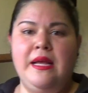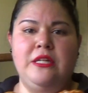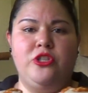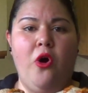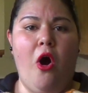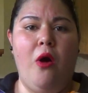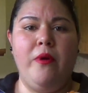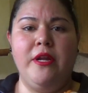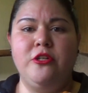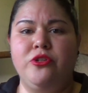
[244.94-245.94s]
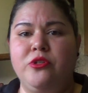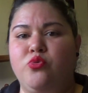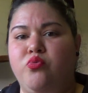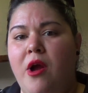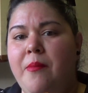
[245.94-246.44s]
So all we're going to do is
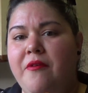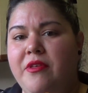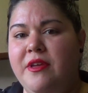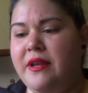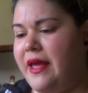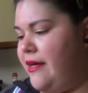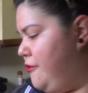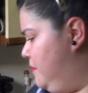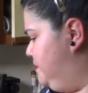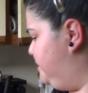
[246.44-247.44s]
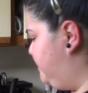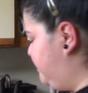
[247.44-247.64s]
rub everything together.